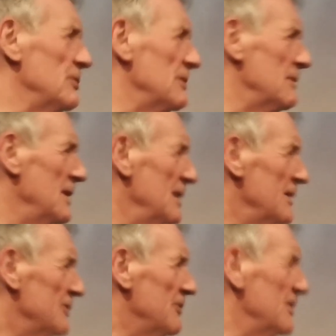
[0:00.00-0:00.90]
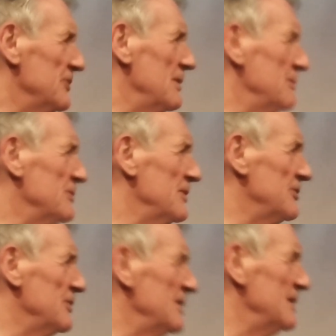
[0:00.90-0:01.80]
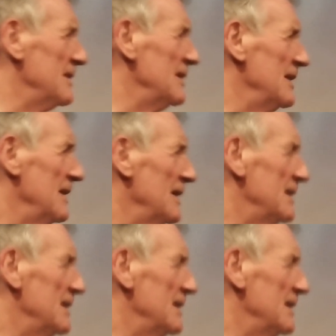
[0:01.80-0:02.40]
neutral as far as I was concerned.